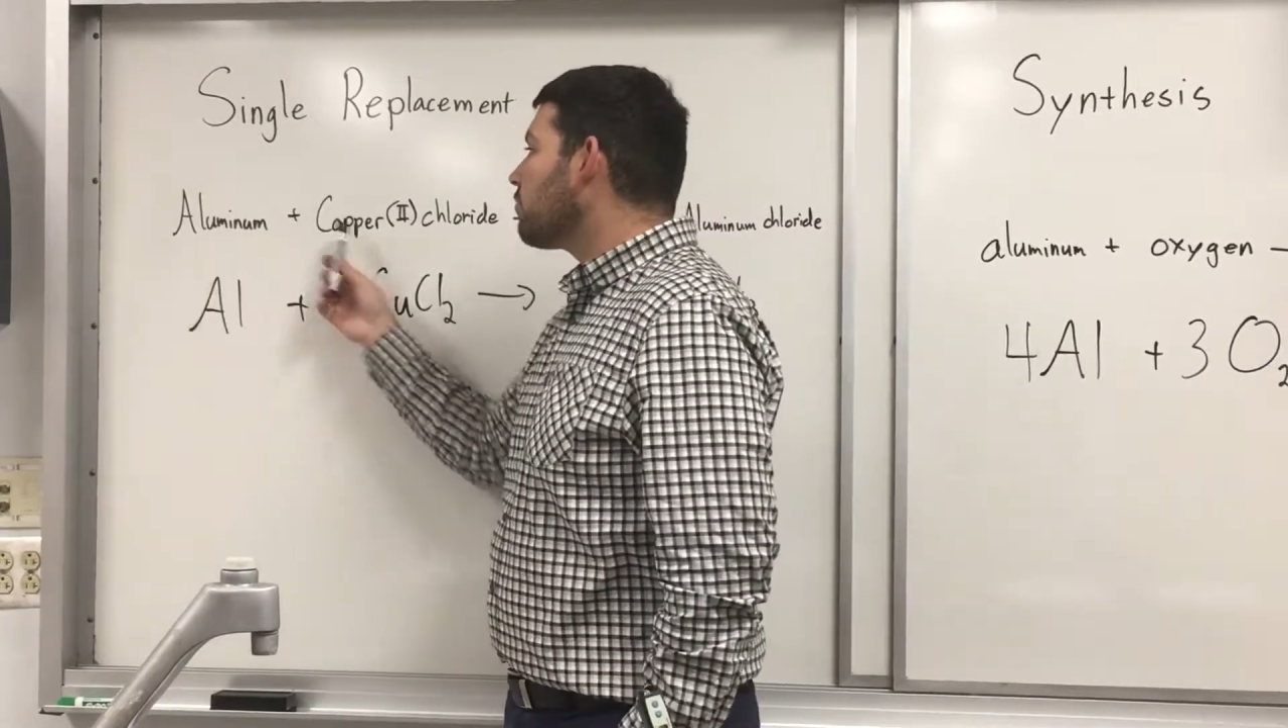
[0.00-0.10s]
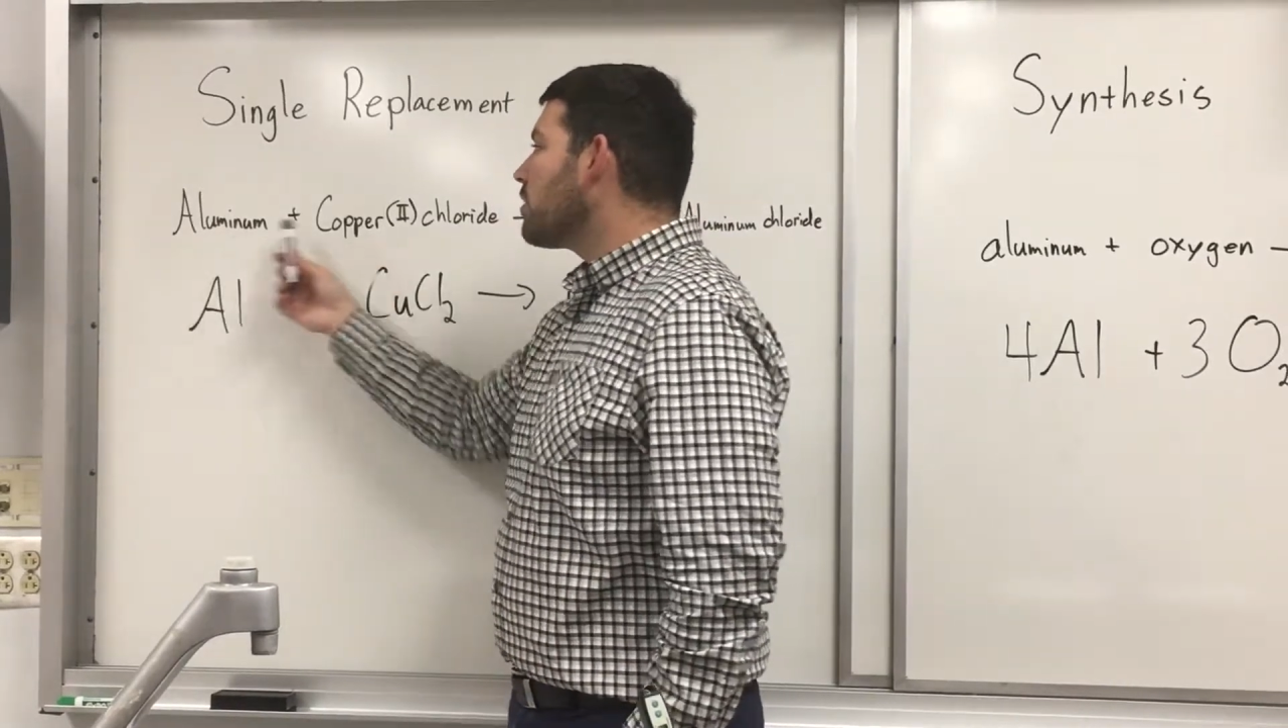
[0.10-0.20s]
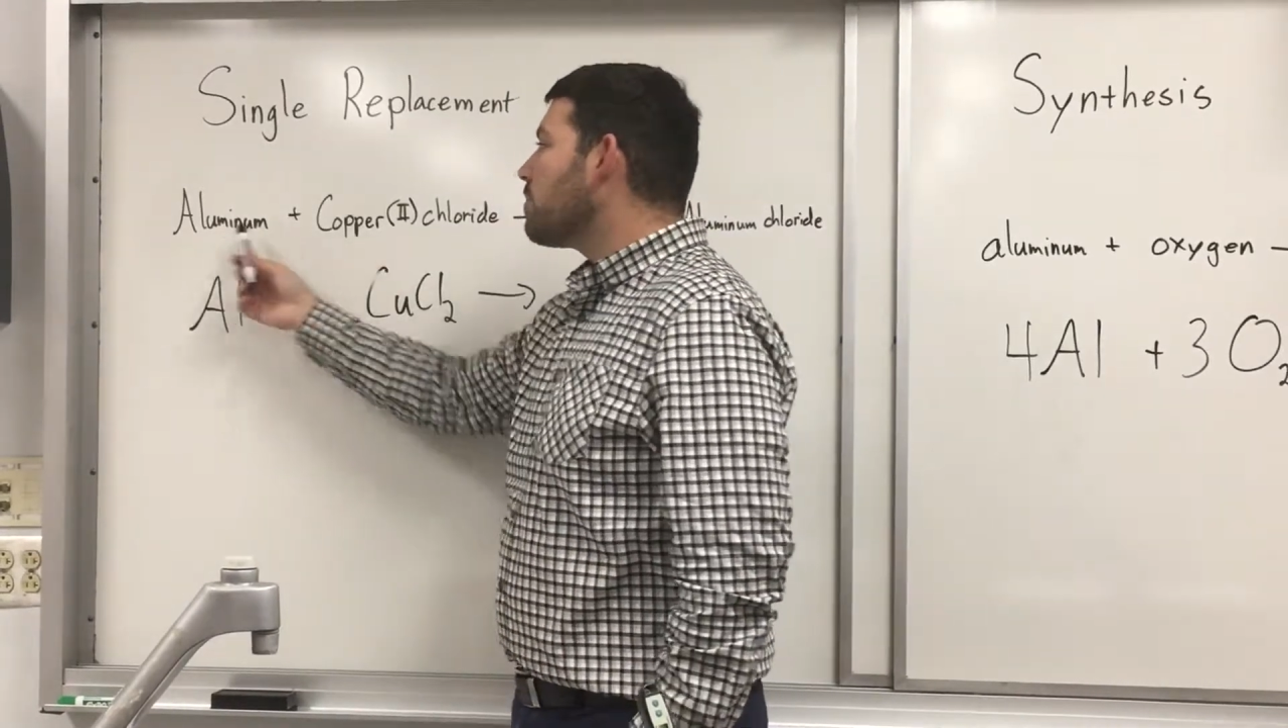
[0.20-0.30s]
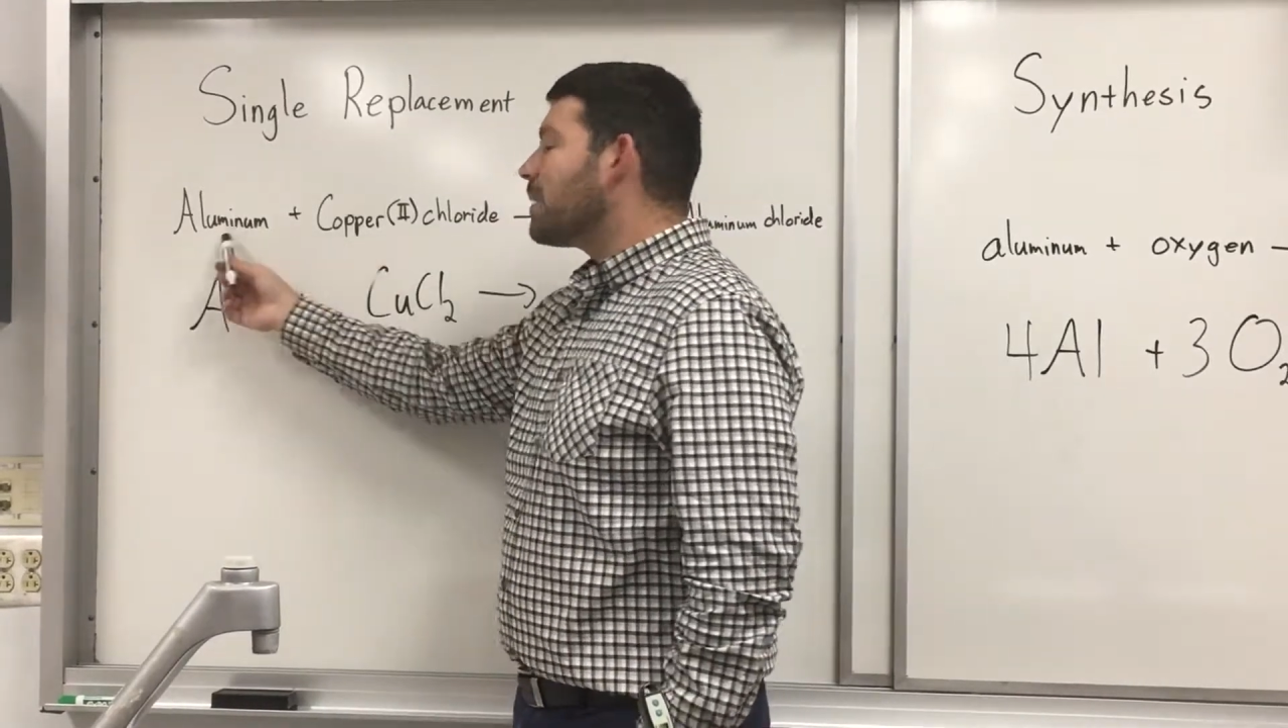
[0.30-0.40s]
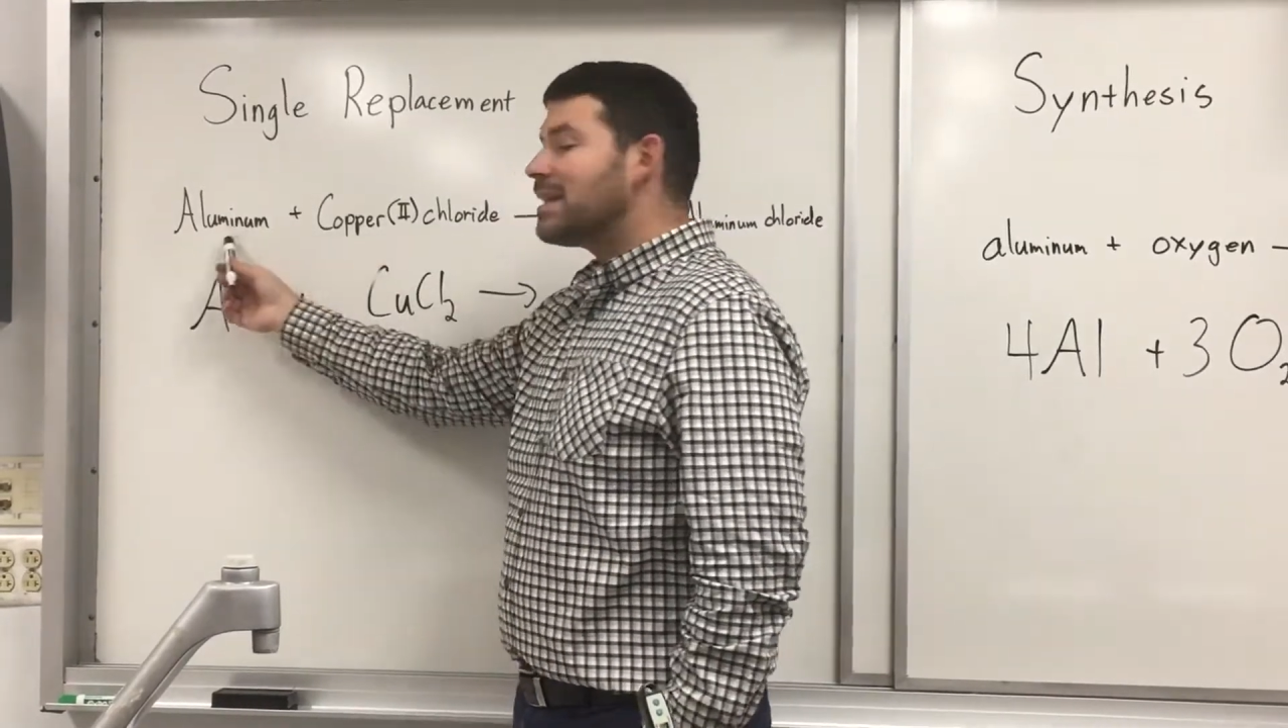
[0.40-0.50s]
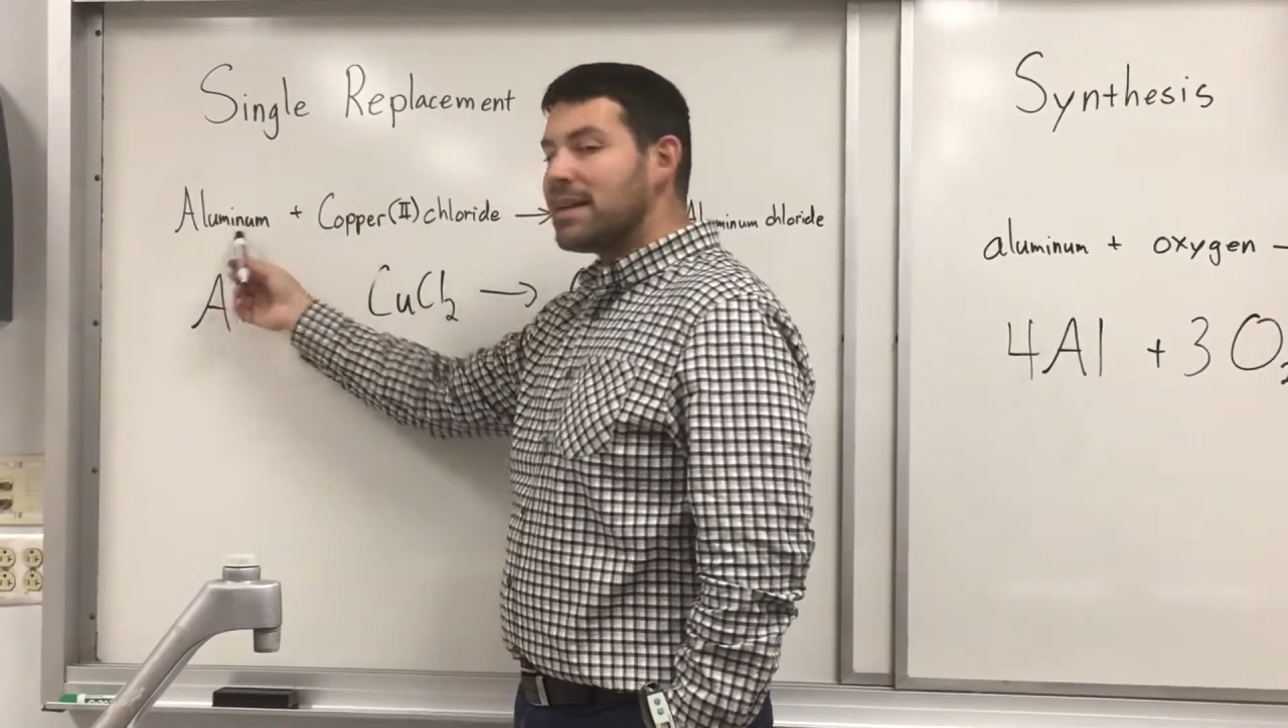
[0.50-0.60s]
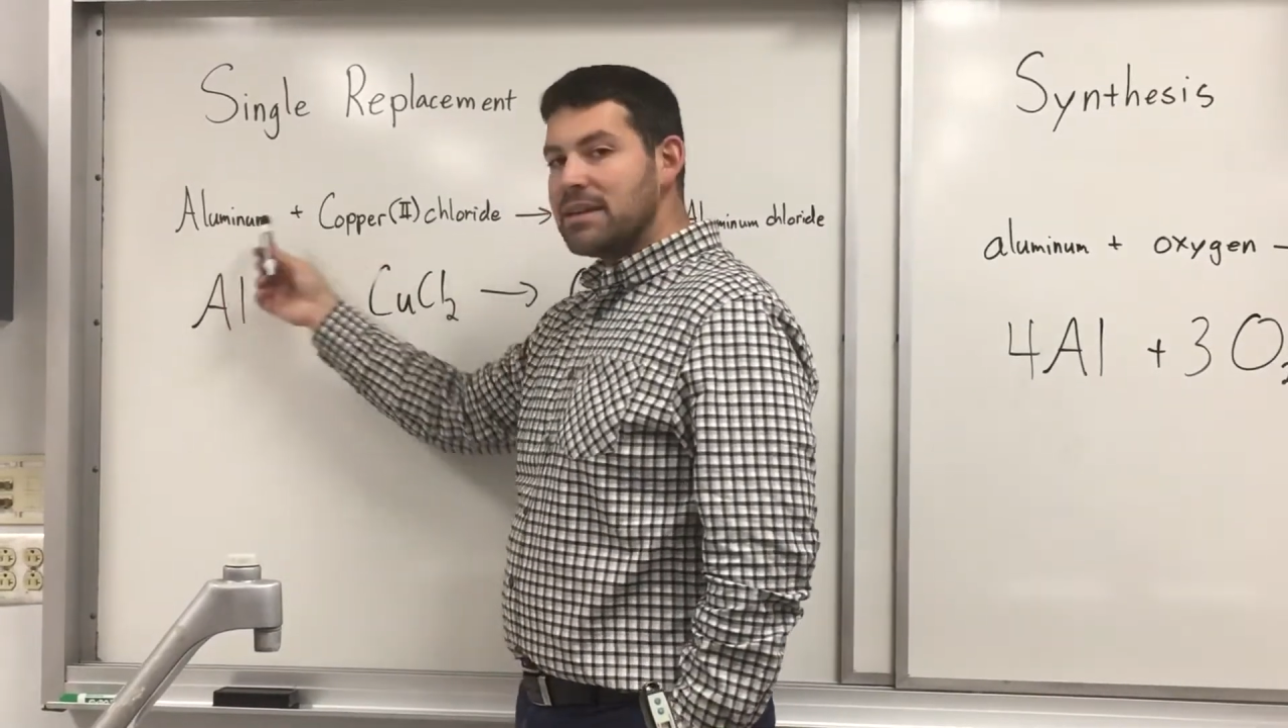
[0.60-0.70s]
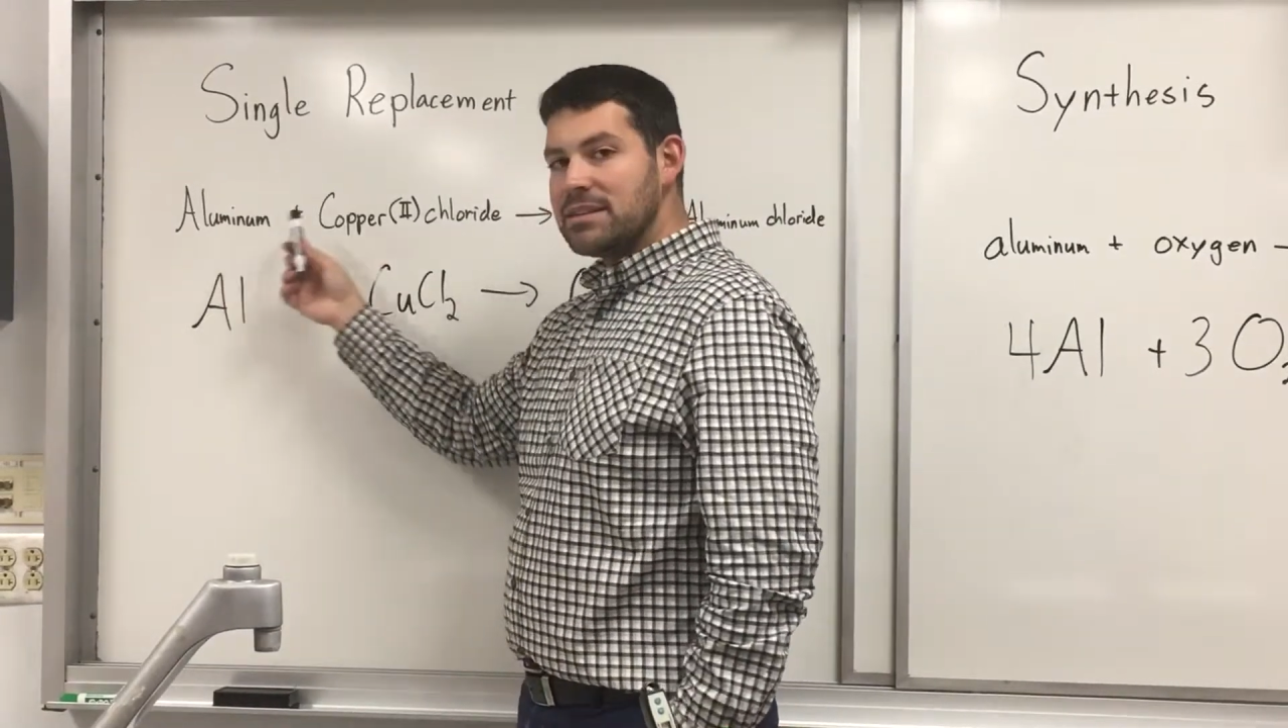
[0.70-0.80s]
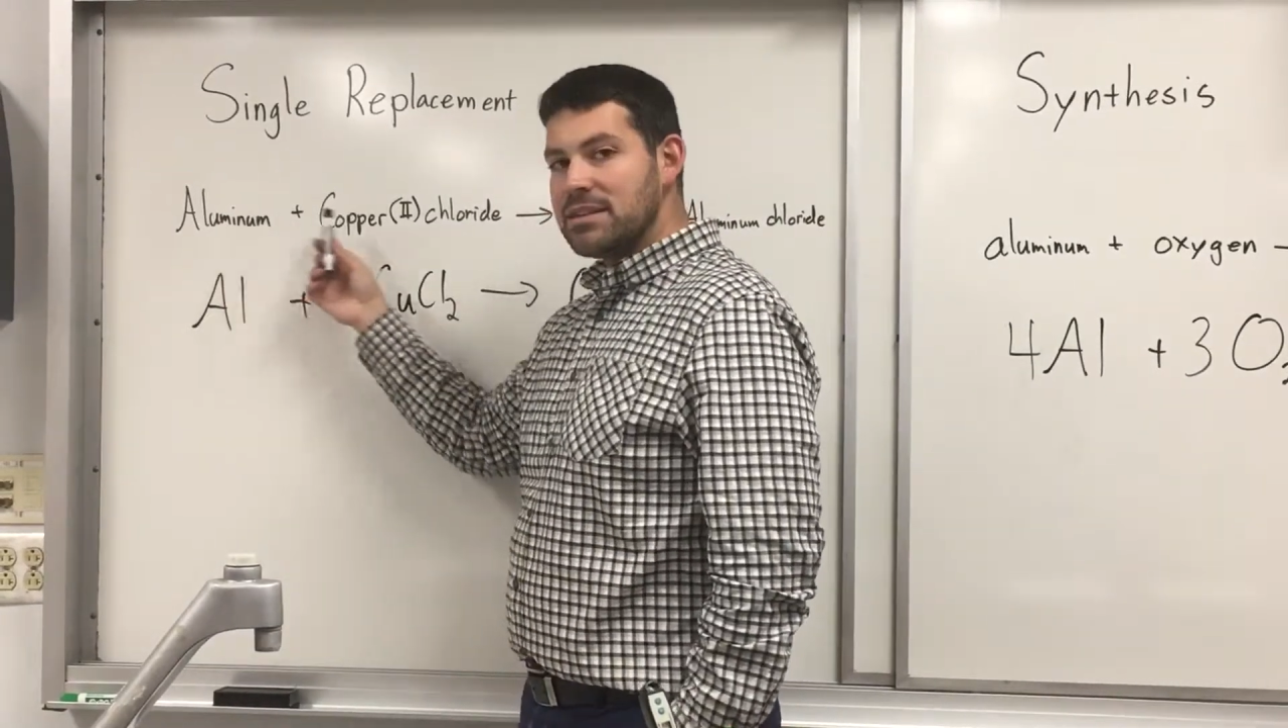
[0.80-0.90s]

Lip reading: replace